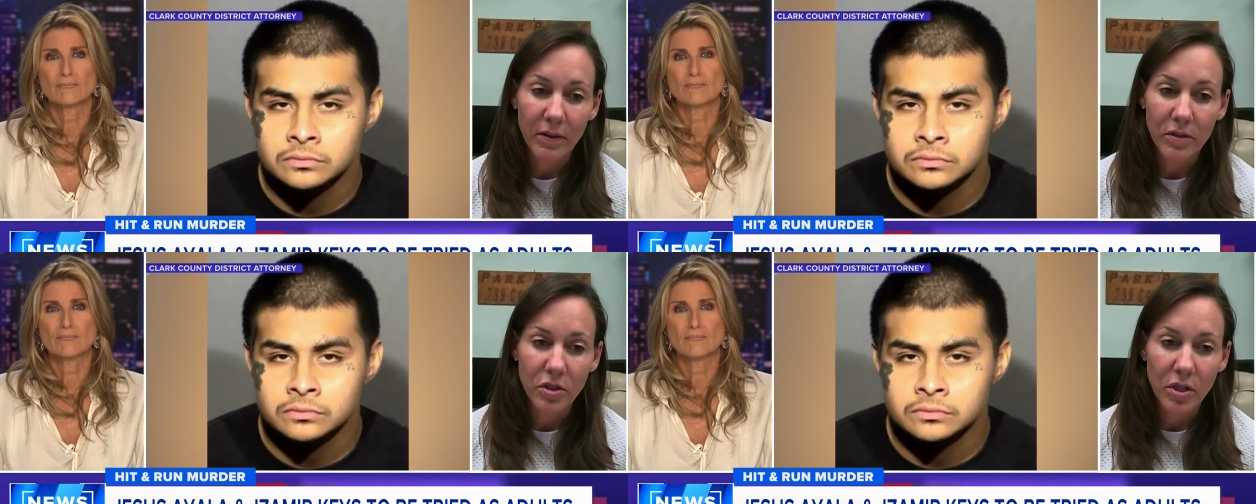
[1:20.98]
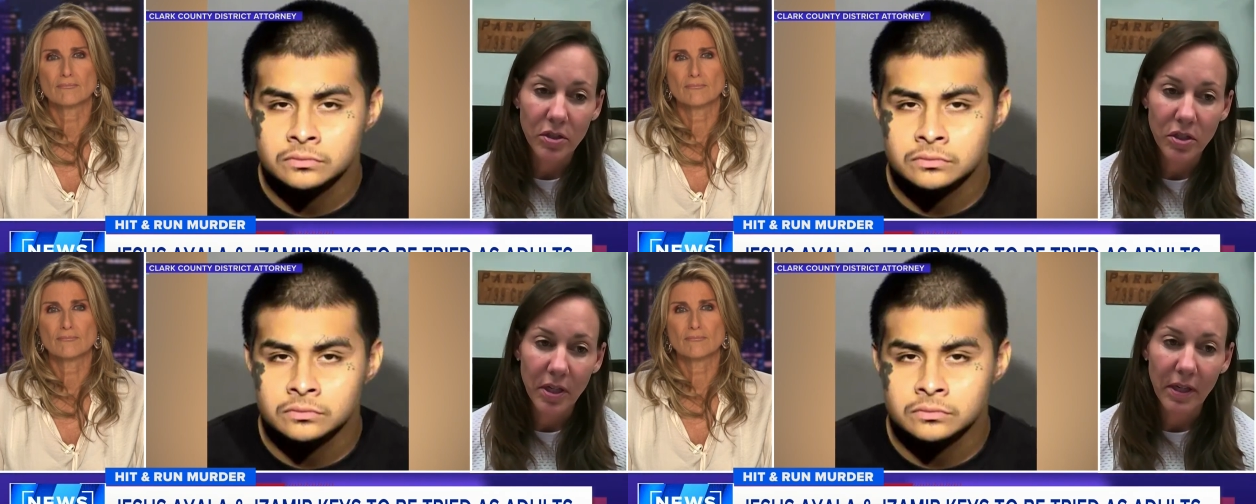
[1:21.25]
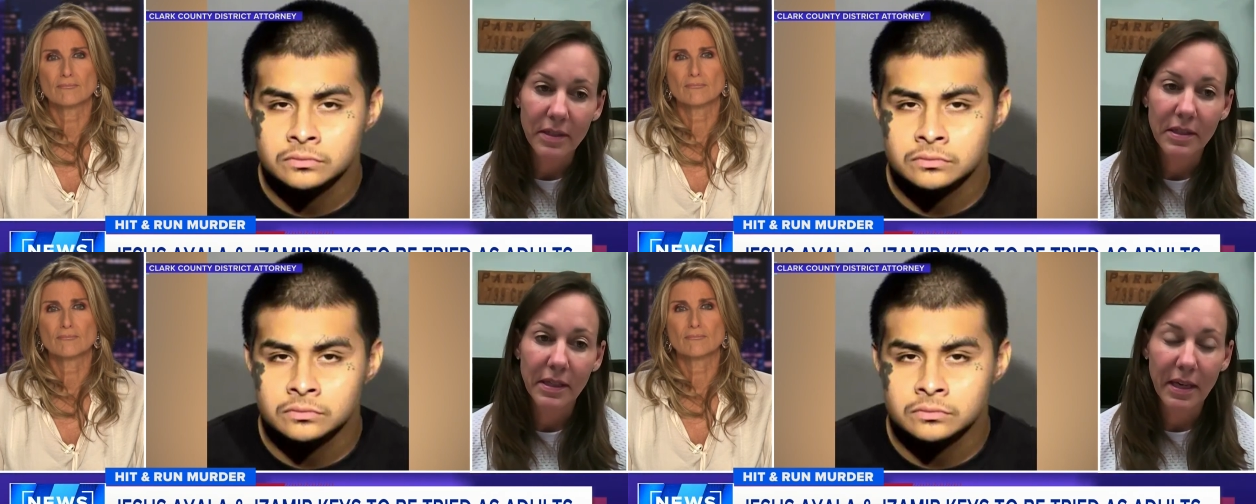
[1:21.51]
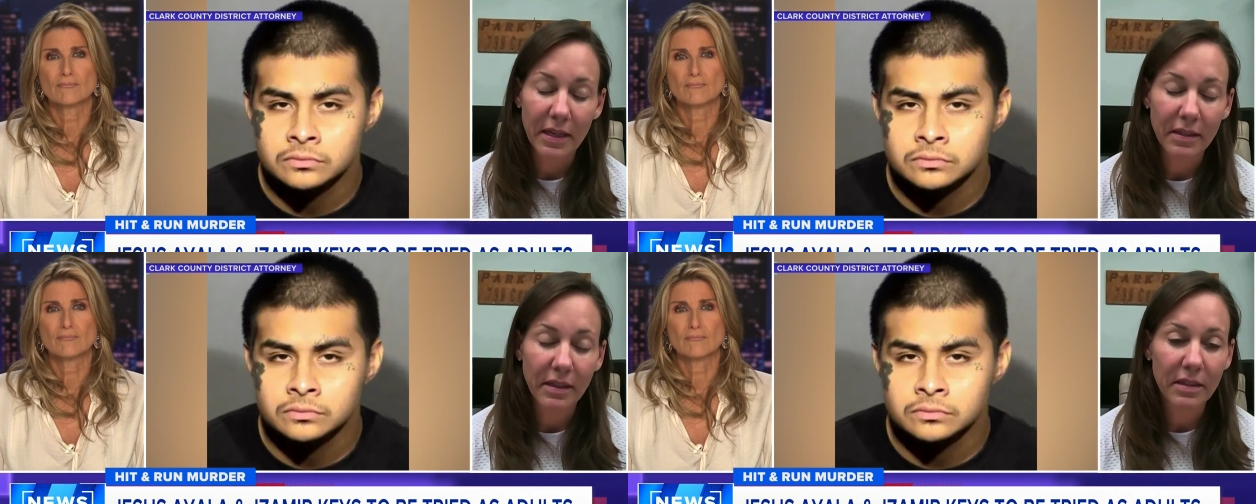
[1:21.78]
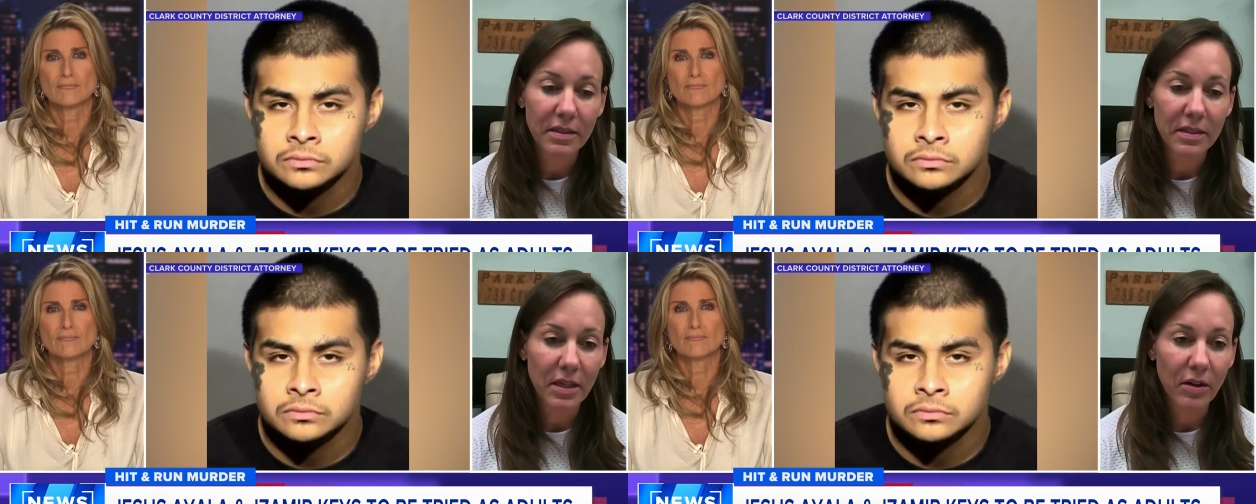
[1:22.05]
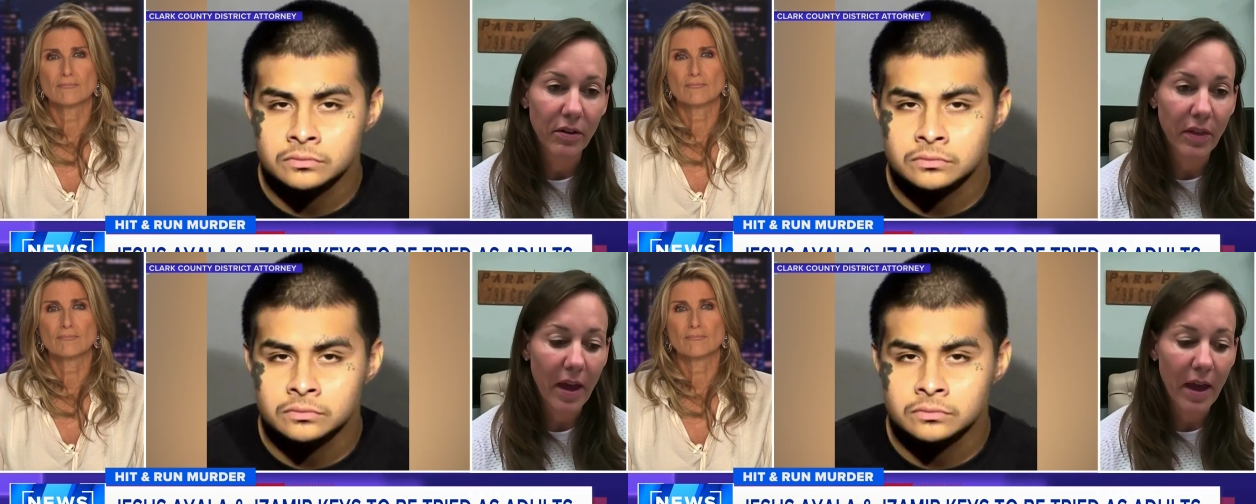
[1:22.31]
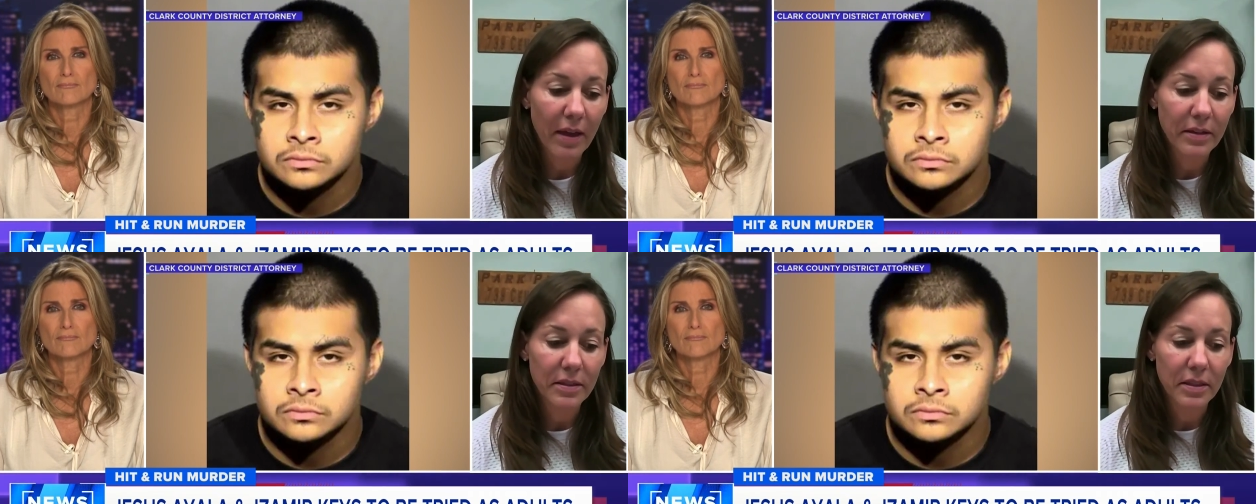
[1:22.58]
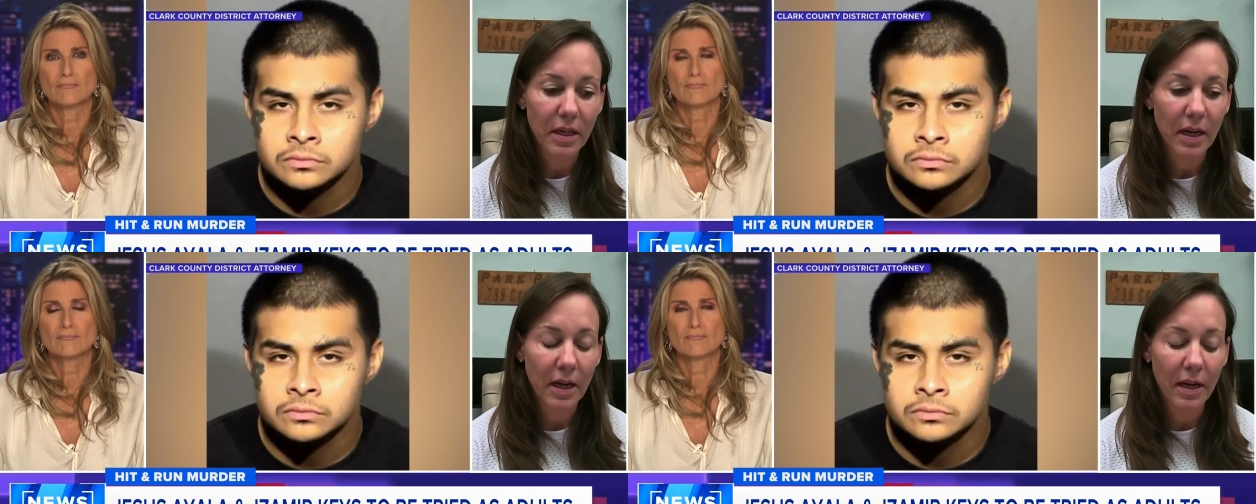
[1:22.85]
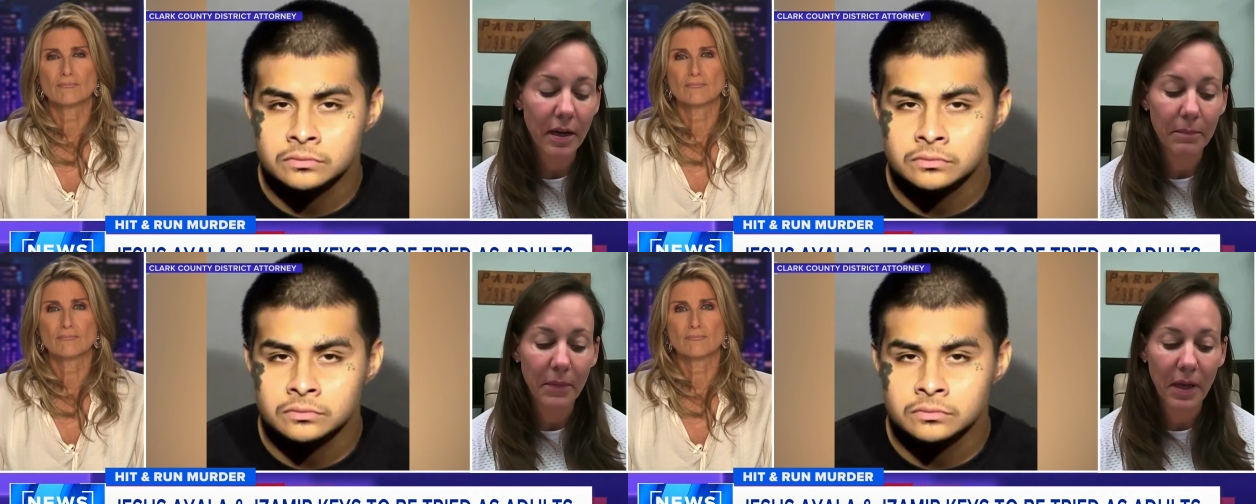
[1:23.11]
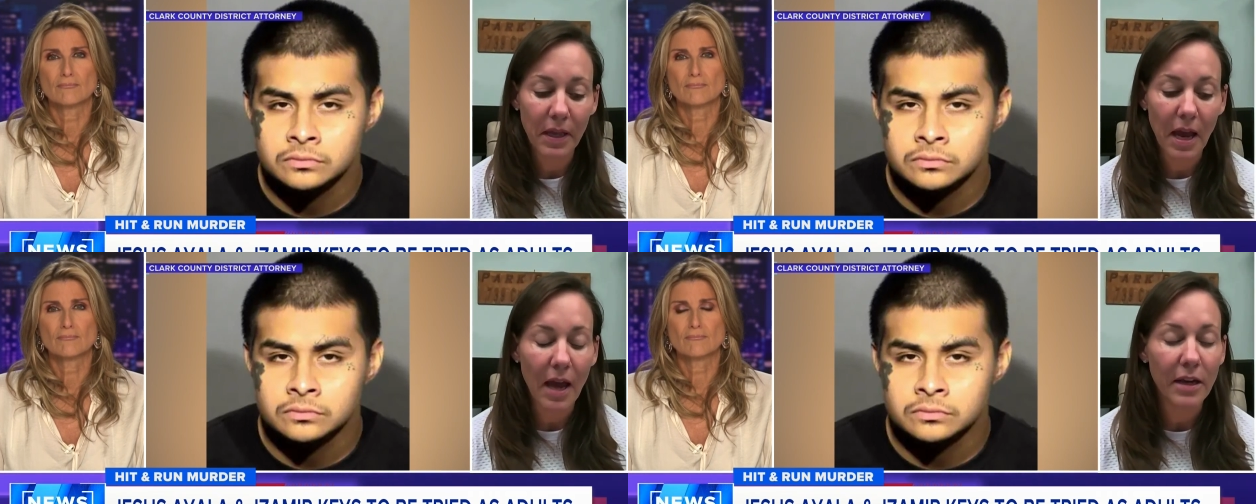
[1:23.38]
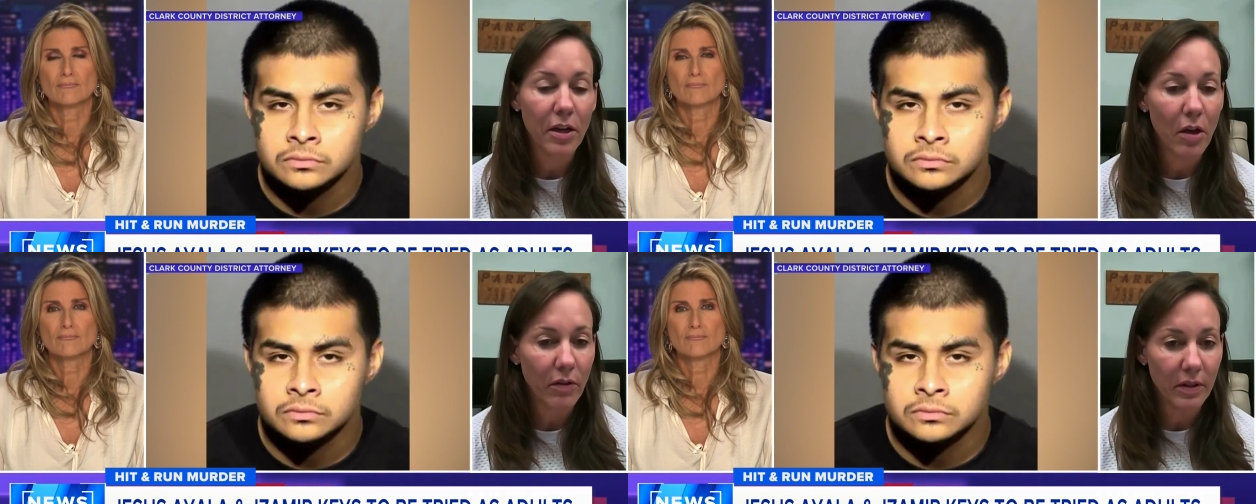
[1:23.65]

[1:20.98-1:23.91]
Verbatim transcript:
Speaker 1: the judge can, can consider that. Um, I, I, know